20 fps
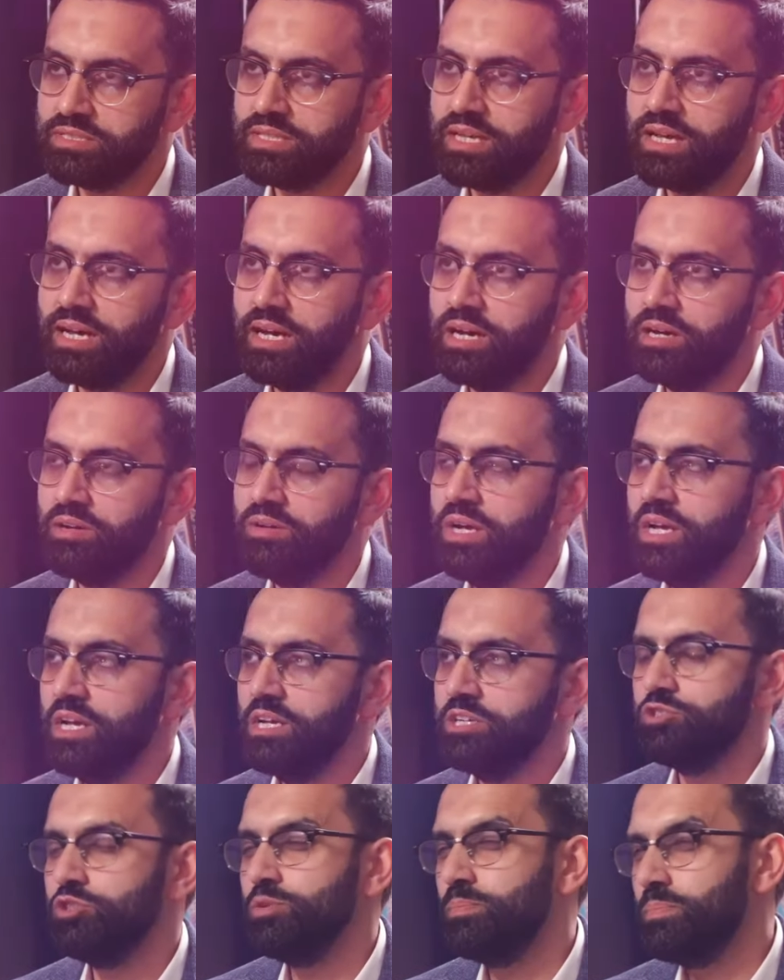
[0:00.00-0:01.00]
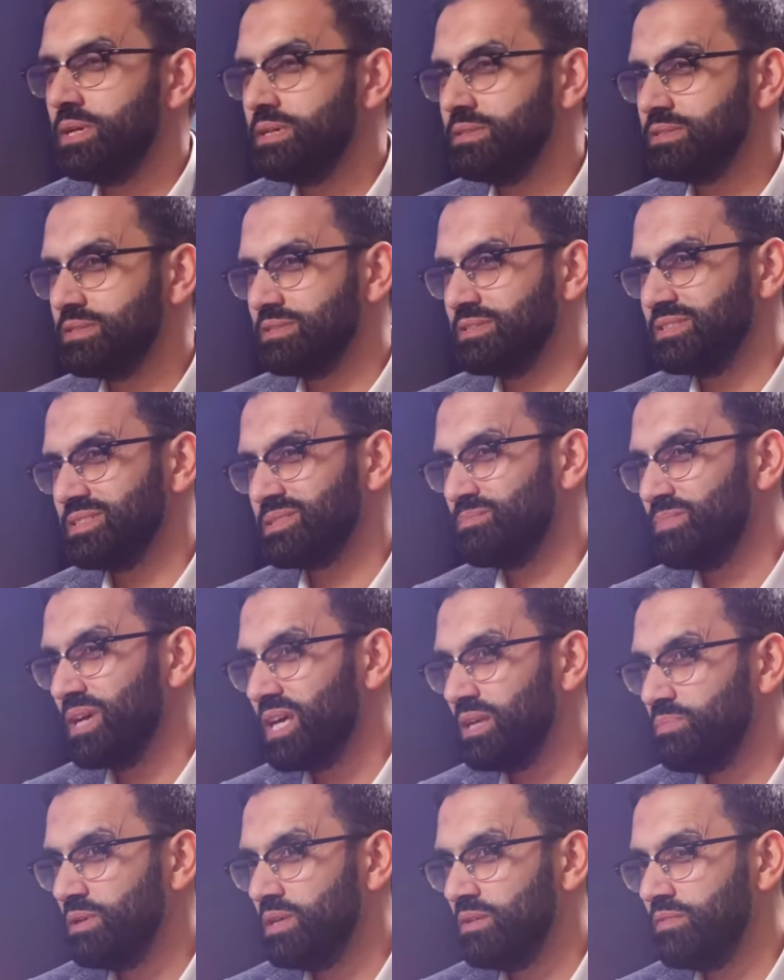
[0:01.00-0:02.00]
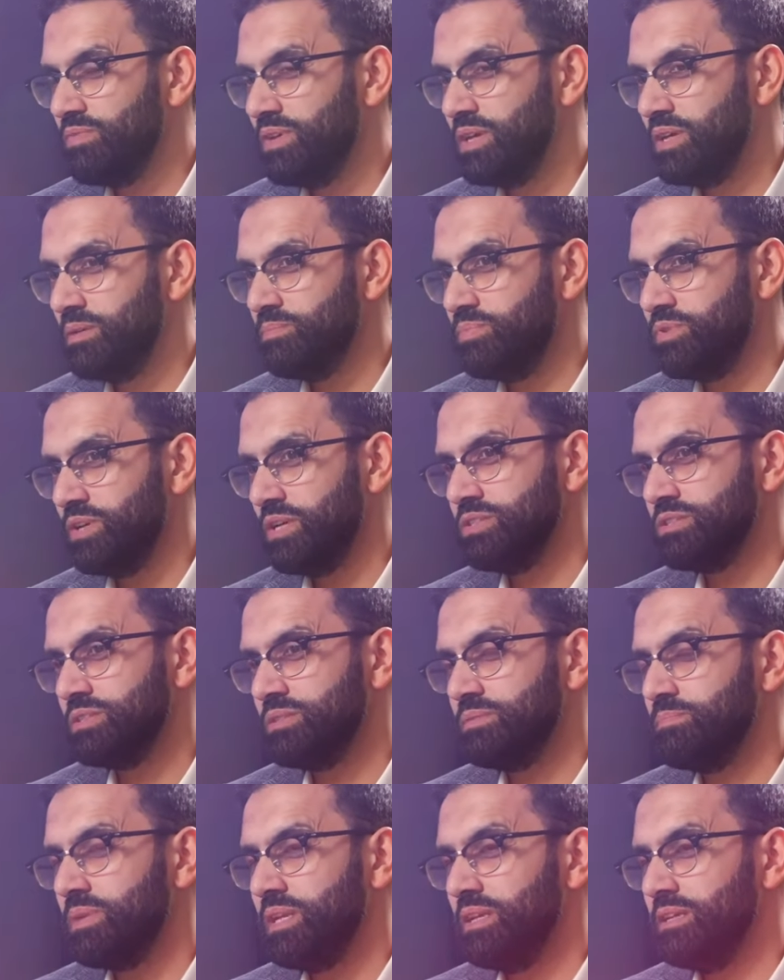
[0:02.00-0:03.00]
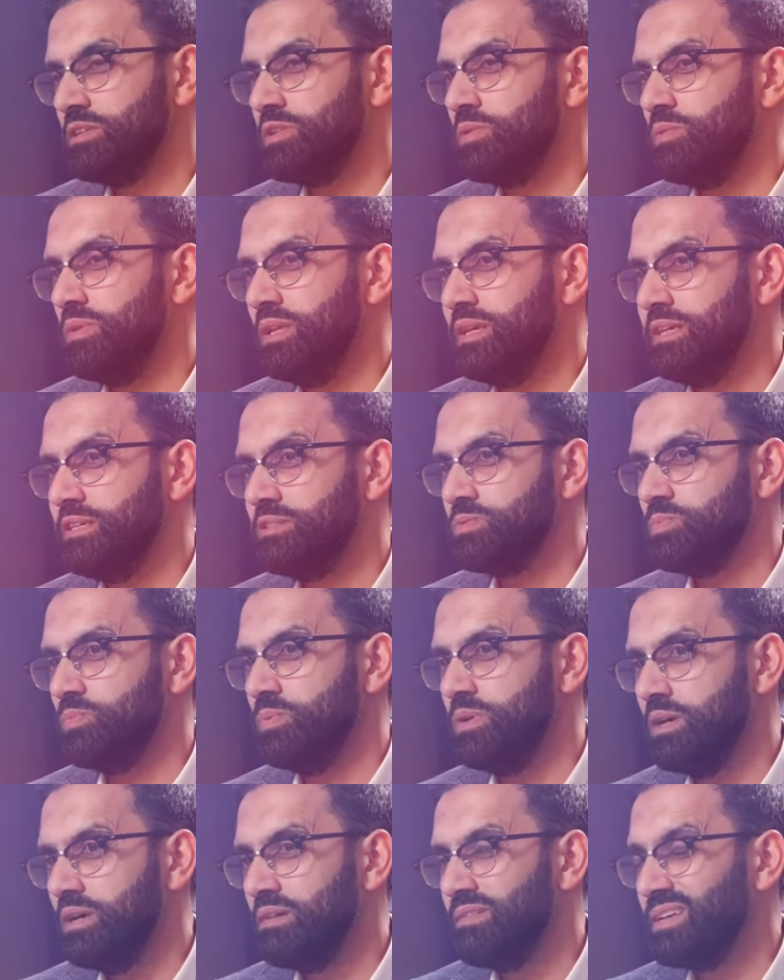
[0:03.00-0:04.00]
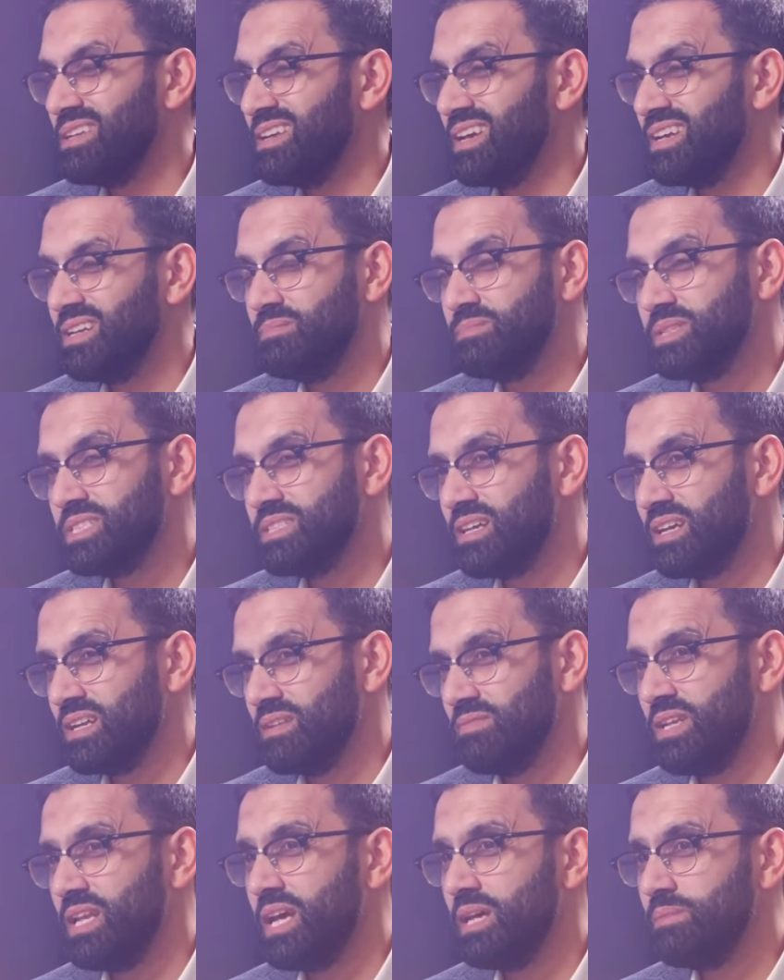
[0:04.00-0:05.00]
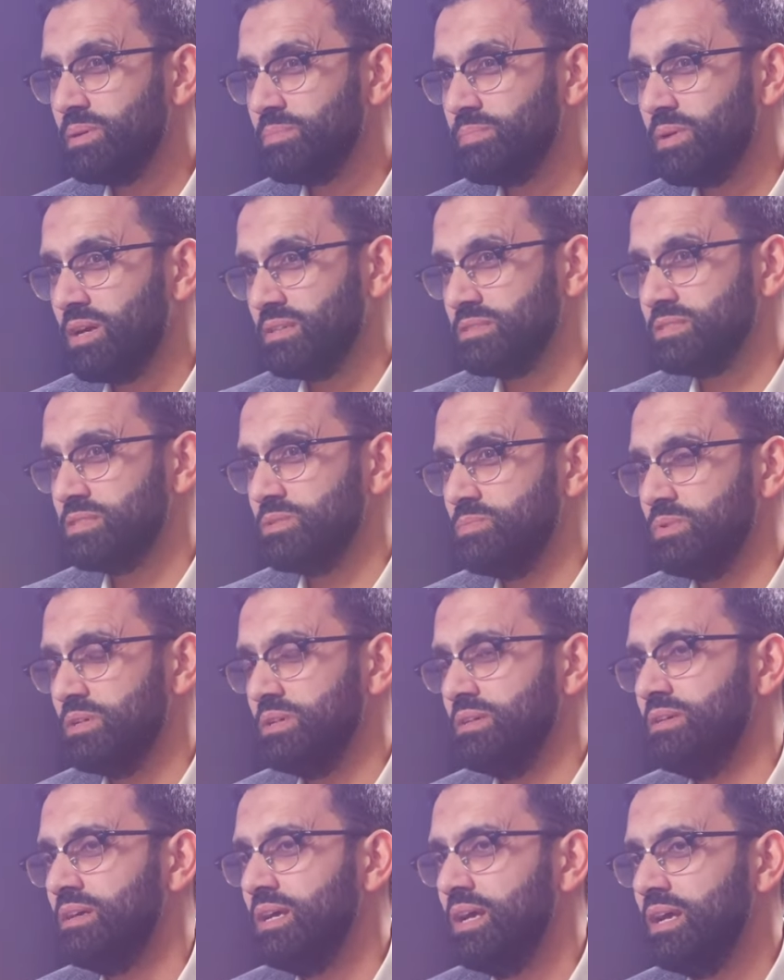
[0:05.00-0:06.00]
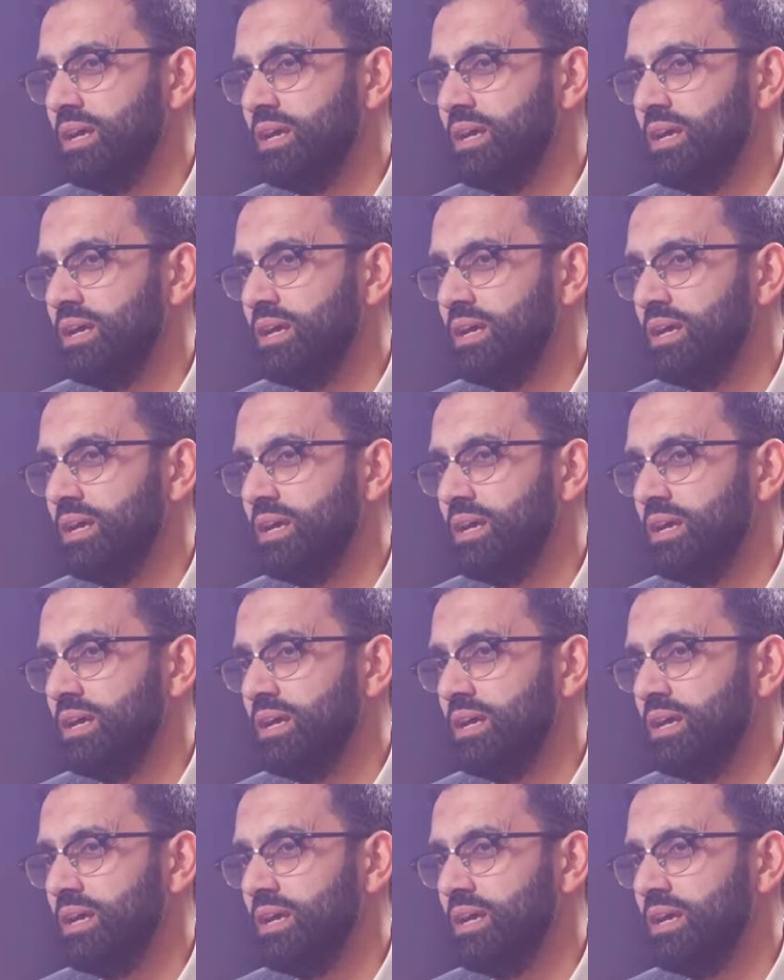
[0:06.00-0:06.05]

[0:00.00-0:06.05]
just how duplicitous maybe the British political elite were, and, and in particular the Labour Party were.